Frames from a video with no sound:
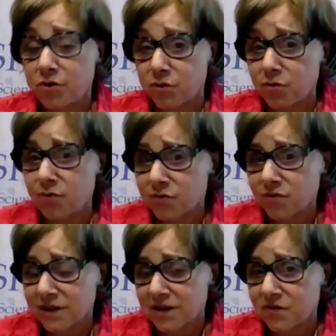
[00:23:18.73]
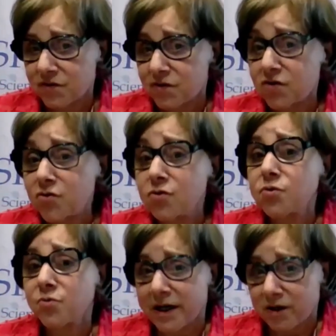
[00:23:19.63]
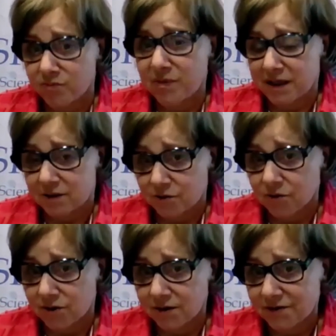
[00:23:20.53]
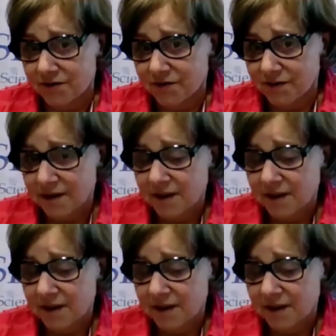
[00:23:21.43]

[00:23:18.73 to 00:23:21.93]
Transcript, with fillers: usually the two recommendors